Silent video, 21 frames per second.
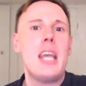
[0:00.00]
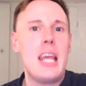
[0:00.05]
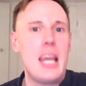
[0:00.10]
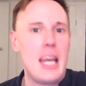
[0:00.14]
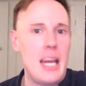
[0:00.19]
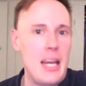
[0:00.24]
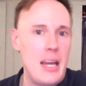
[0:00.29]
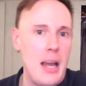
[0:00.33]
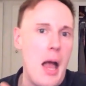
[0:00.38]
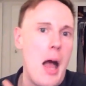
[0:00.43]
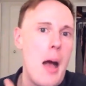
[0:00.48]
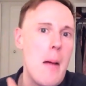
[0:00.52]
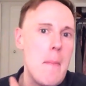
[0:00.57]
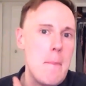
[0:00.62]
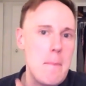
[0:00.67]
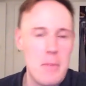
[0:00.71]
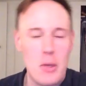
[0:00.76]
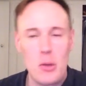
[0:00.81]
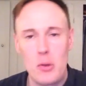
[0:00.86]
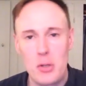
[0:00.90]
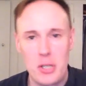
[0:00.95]
in a
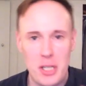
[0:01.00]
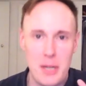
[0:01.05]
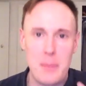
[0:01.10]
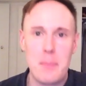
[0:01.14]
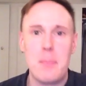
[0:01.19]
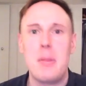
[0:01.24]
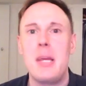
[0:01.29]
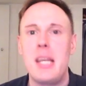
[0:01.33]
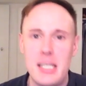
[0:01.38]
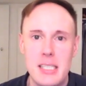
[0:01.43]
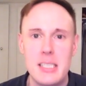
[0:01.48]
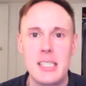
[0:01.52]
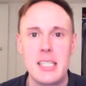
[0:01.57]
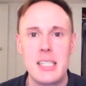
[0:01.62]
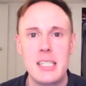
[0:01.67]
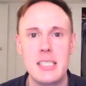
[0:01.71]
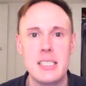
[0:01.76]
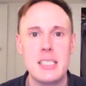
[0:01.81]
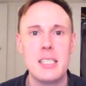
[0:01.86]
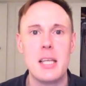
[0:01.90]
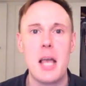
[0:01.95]
million
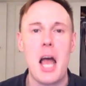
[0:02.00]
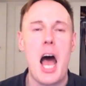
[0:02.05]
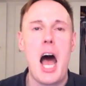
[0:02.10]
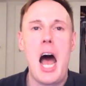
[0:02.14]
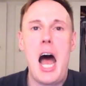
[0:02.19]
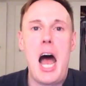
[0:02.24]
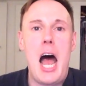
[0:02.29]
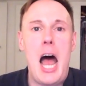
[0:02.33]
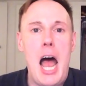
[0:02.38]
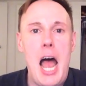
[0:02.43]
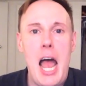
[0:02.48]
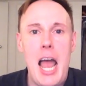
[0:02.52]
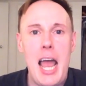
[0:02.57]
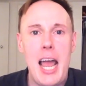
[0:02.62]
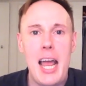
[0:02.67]
pieces. I'm